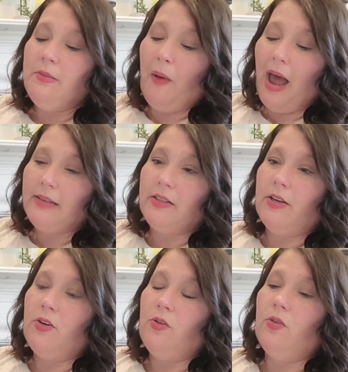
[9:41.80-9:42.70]
pasta
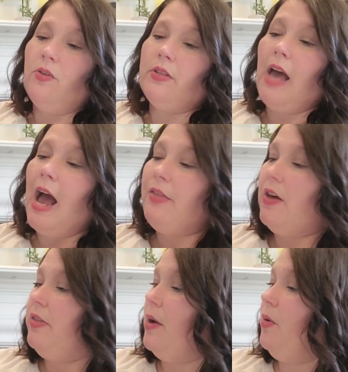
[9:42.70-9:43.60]
noodles. I
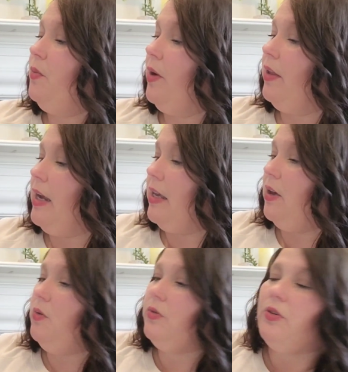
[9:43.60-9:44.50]
thought they were really
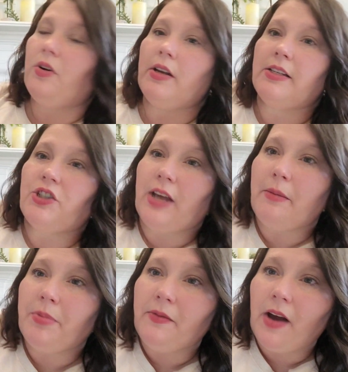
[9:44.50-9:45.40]
cute. They're in the
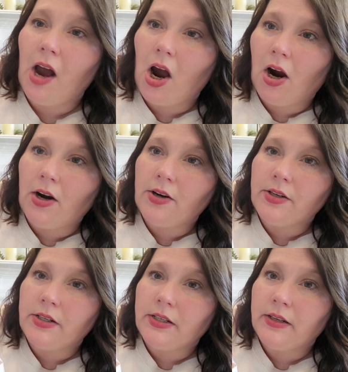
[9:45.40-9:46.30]
shape of a
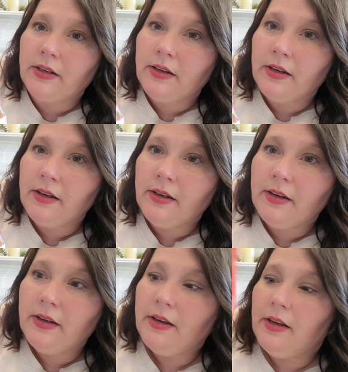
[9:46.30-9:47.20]
heart.
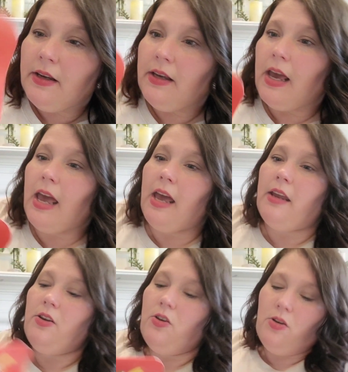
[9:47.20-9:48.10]

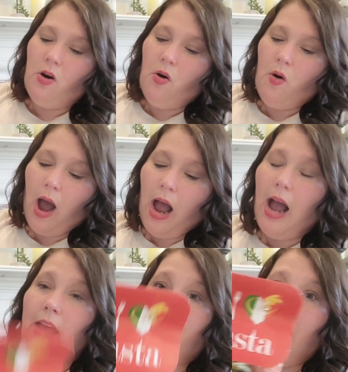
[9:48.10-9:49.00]
And you know,
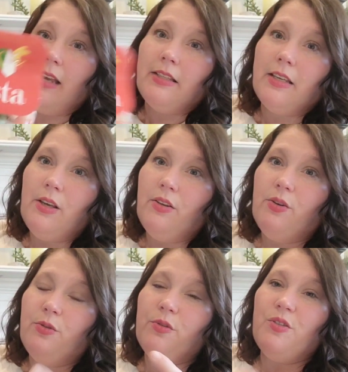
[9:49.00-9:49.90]
I like to
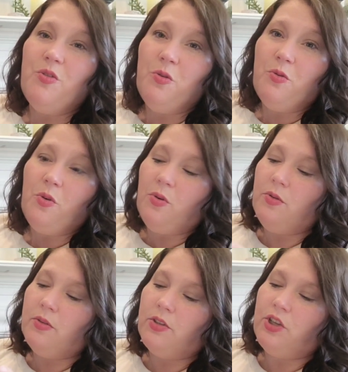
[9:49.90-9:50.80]
use
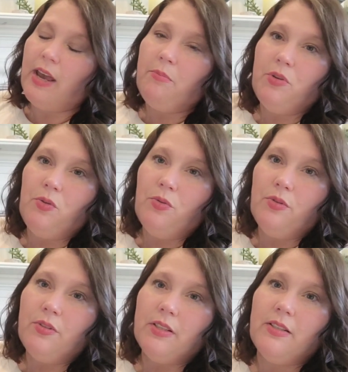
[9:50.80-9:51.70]
noodles, shaped
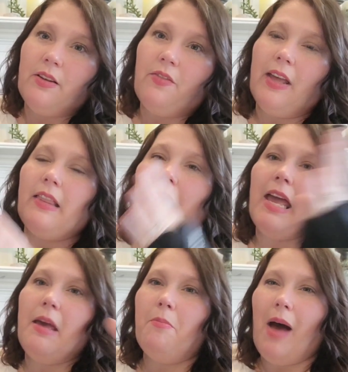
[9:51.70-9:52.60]
noodles and stuff like
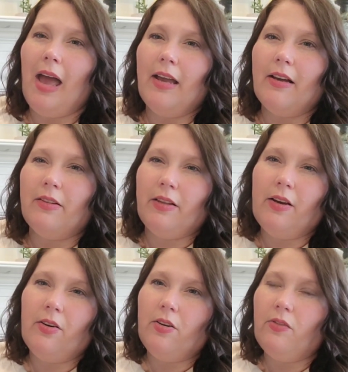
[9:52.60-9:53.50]
that in my
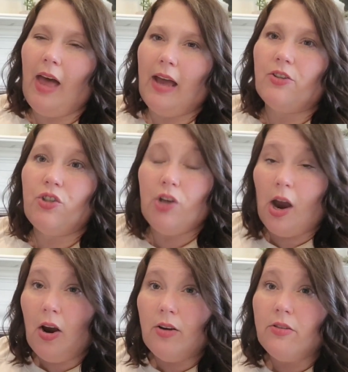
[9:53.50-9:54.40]
clear glass
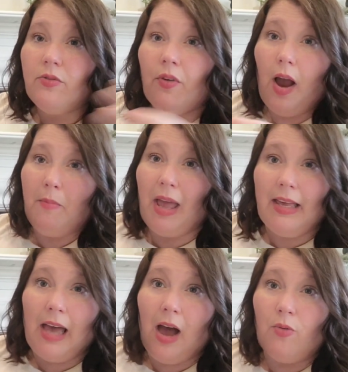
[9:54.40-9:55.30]
jars for on my
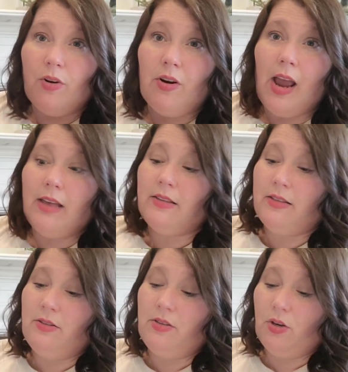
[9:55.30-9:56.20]
counter as
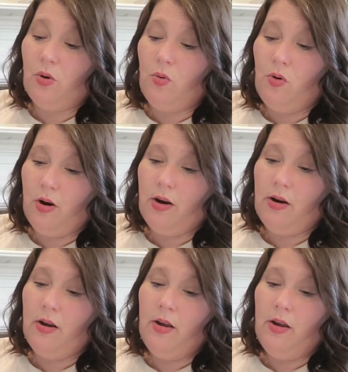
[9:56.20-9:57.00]
decor.